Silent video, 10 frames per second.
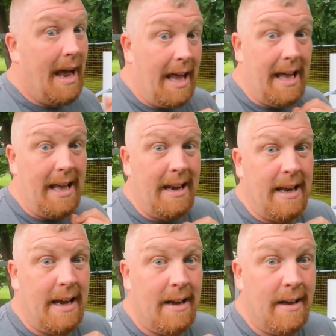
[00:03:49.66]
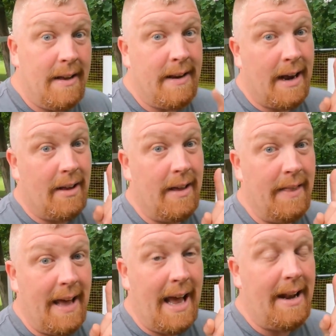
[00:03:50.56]
And not only
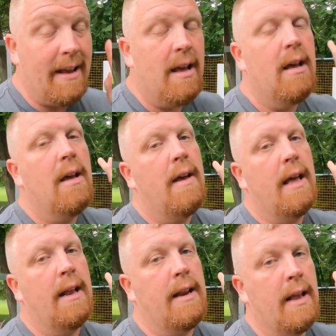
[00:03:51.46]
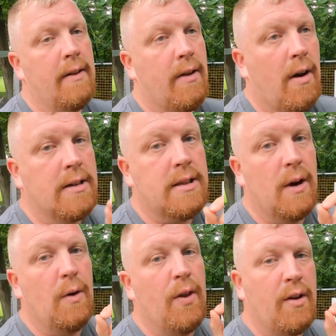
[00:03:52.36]
that, it is
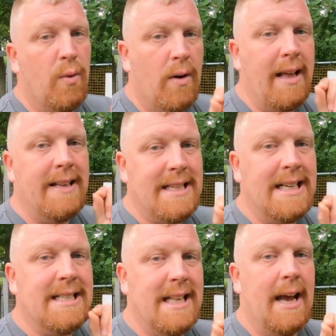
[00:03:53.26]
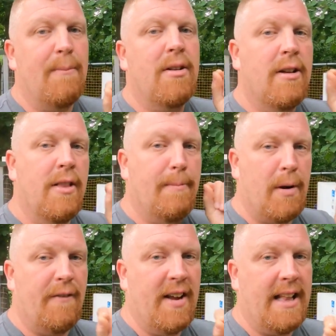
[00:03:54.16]
also the 26 steps to the
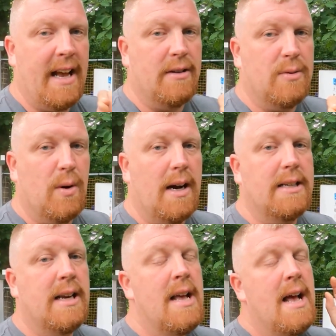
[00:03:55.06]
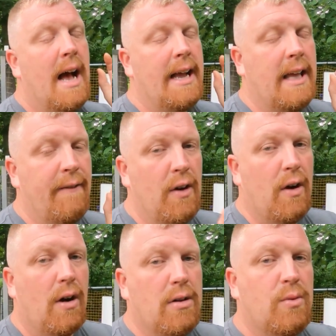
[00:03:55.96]
perfect house wash. I give you
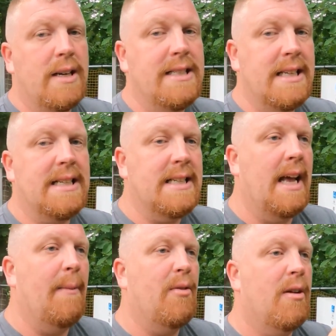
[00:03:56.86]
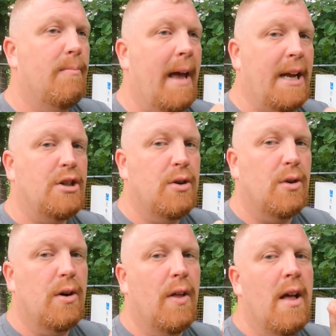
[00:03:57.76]
all 26 steps to make
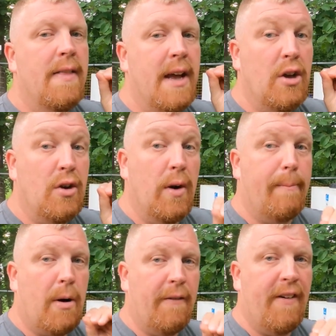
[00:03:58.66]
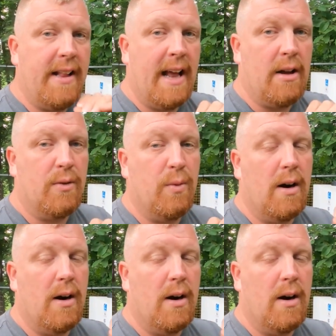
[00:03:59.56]
sure that you do a perfect house